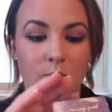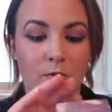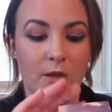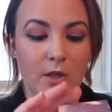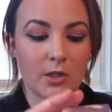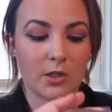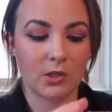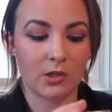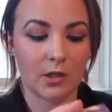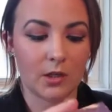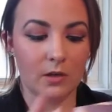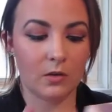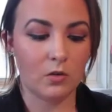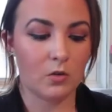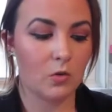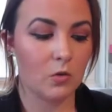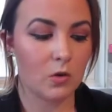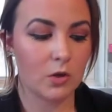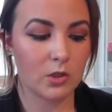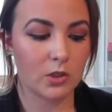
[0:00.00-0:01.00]
blush like
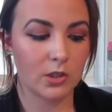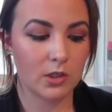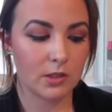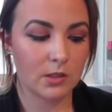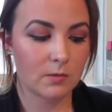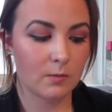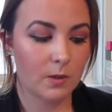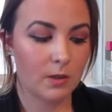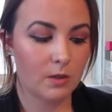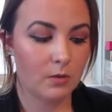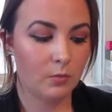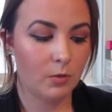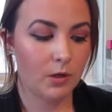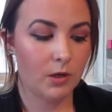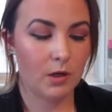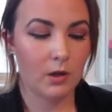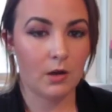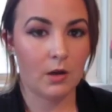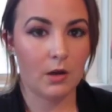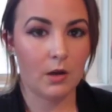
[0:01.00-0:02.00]
gorgeous when you put
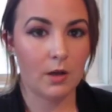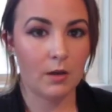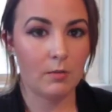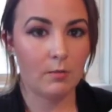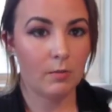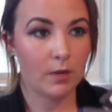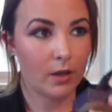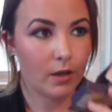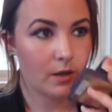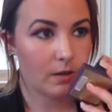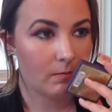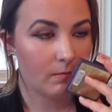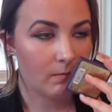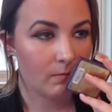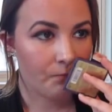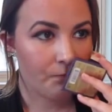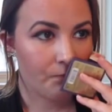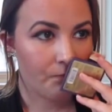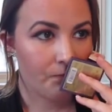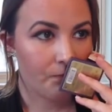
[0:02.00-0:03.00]
it on, but
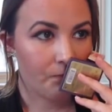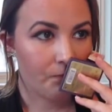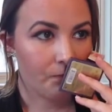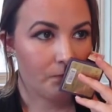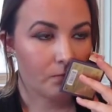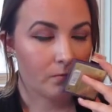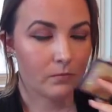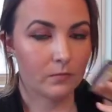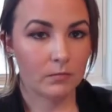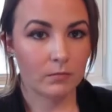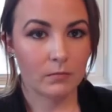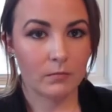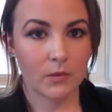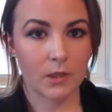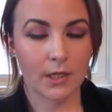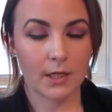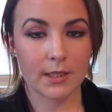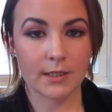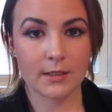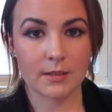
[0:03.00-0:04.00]

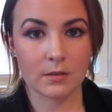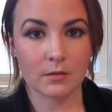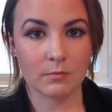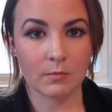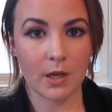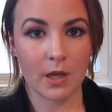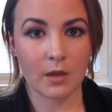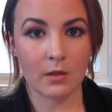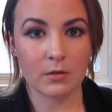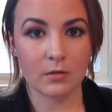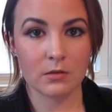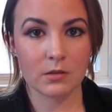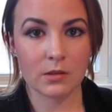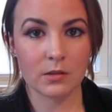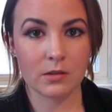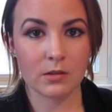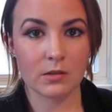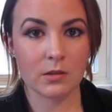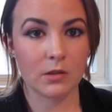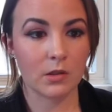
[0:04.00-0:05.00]
it
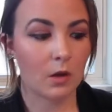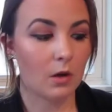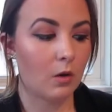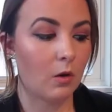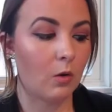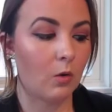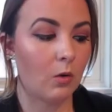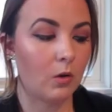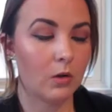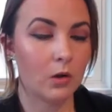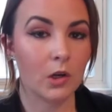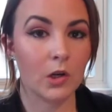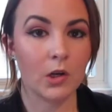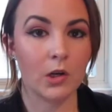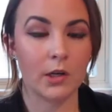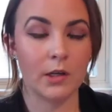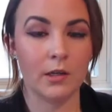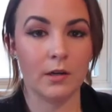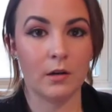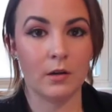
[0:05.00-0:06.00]
smells so
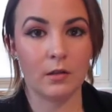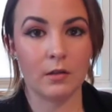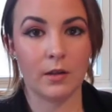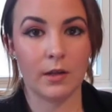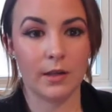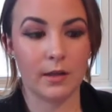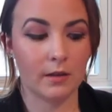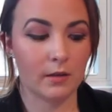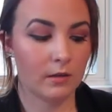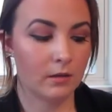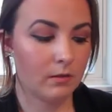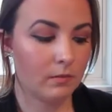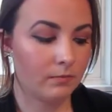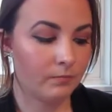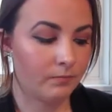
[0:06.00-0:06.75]
good. Like,